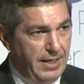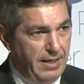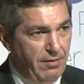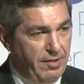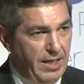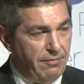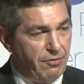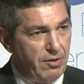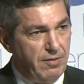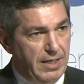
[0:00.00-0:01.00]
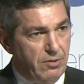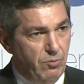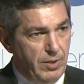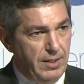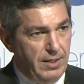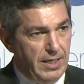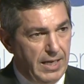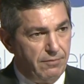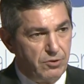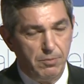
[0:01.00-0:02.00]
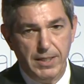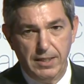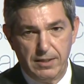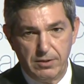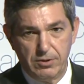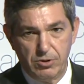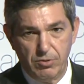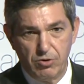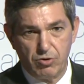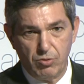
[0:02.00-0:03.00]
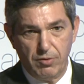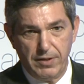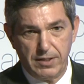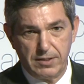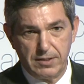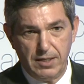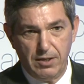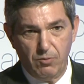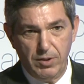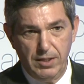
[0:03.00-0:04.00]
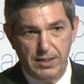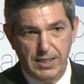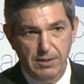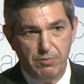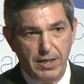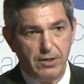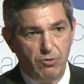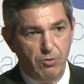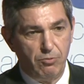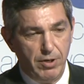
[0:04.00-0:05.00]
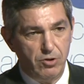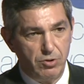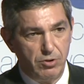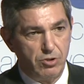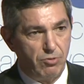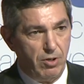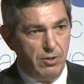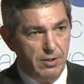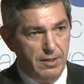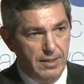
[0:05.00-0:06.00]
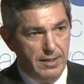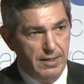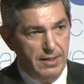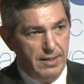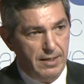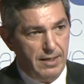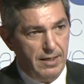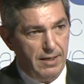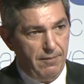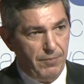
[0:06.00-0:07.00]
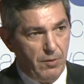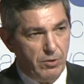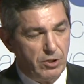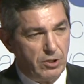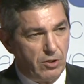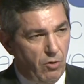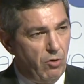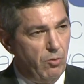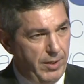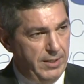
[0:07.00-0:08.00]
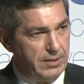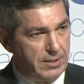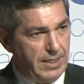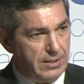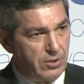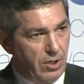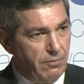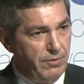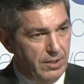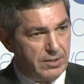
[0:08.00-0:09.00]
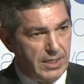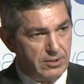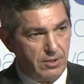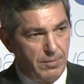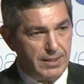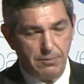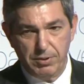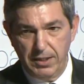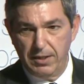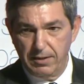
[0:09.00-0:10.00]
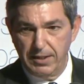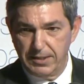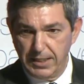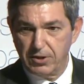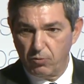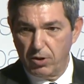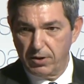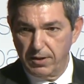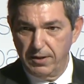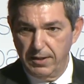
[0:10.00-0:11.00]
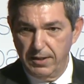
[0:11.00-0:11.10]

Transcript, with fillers: uh, the effort that we have to make to ensure that uh, we keep that cooperation strong, Um, which is not always as obvious as it might appear, it takes work,